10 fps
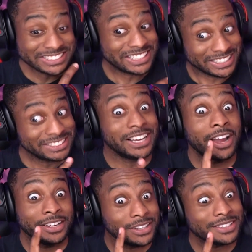He's like,
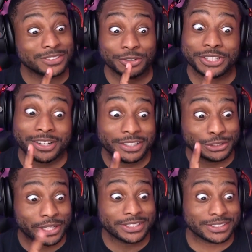y'all hear that? Don't y'all dare
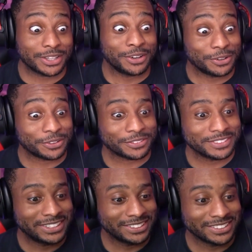try this at
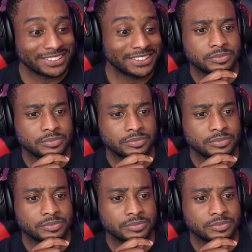home.